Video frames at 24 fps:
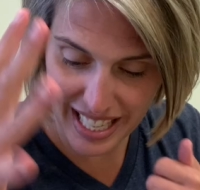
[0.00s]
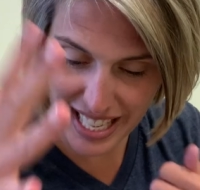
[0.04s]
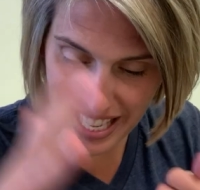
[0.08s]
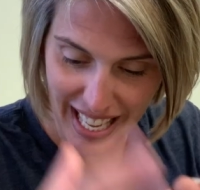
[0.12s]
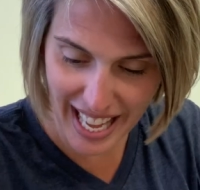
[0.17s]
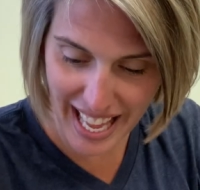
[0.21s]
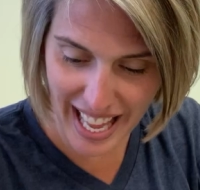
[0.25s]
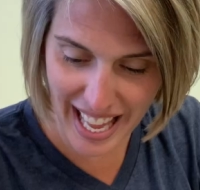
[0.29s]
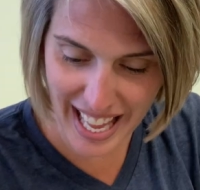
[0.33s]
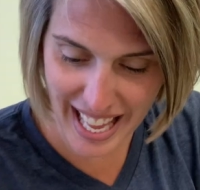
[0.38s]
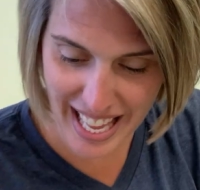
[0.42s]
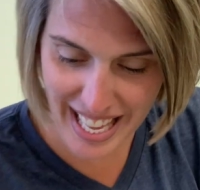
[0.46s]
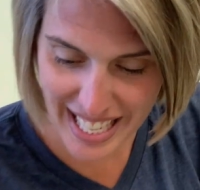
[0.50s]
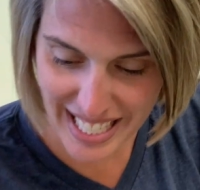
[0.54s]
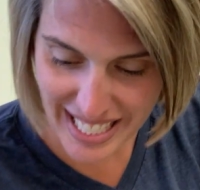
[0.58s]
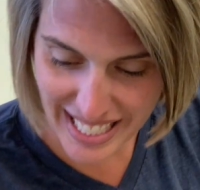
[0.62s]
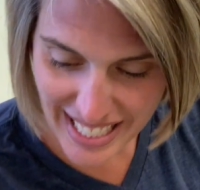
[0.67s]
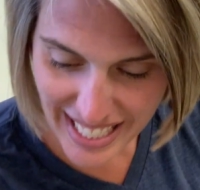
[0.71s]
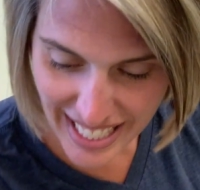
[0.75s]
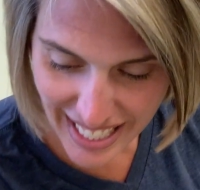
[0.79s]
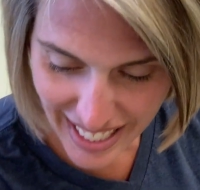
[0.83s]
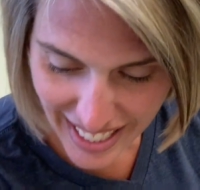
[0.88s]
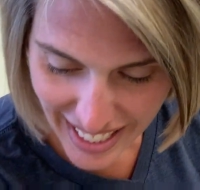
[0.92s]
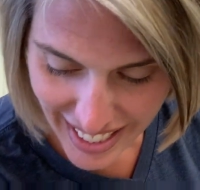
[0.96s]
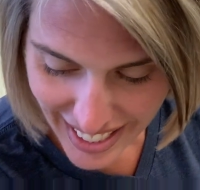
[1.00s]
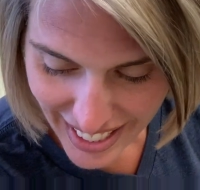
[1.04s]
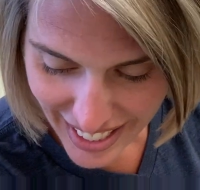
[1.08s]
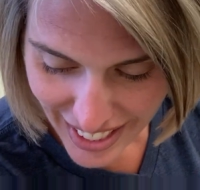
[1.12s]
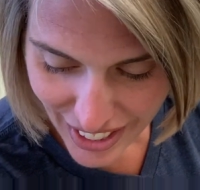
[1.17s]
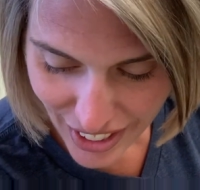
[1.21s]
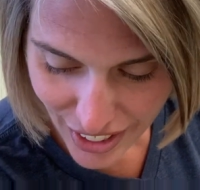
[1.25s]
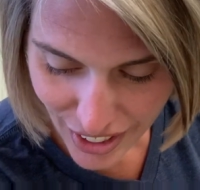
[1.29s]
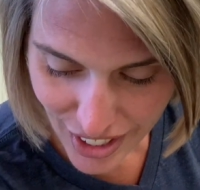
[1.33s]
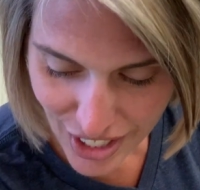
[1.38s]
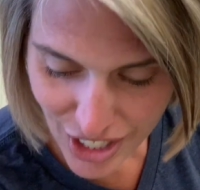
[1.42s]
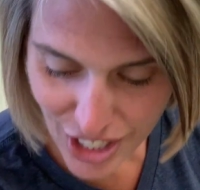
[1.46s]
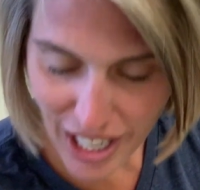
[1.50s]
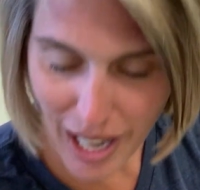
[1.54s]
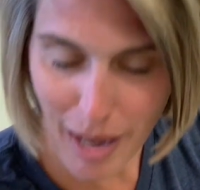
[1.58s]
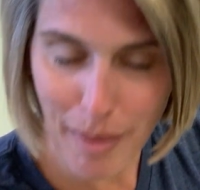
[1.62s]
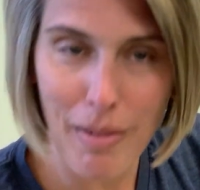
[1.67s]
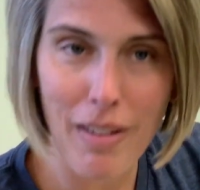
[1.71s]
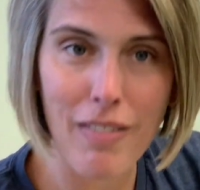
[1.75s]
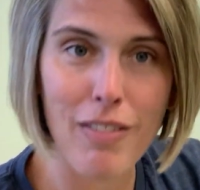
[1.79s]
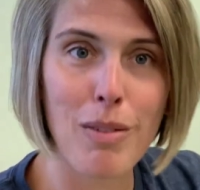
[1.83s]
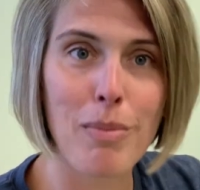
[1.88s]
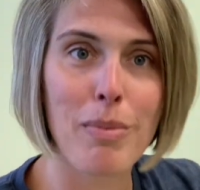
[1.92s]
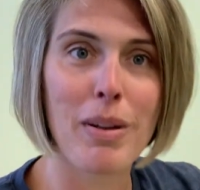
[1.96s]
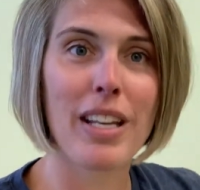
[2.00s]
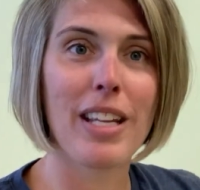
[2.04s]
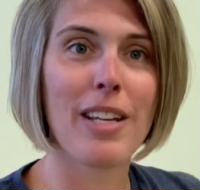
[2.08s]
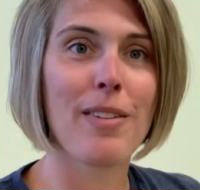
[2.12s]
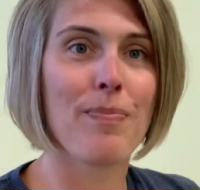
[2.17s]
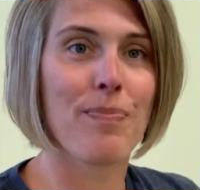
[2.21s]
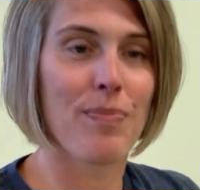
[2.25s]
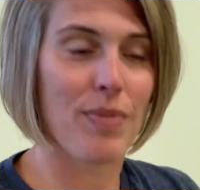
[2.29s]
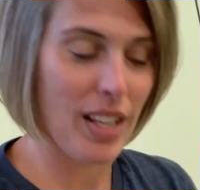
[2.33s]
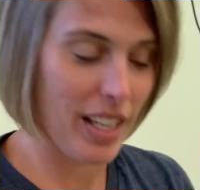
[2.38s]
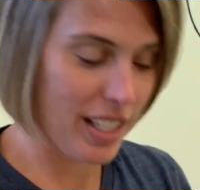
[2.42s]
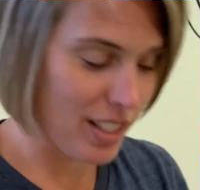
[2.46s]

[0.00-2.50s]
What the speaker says: The end. Good job, everybody.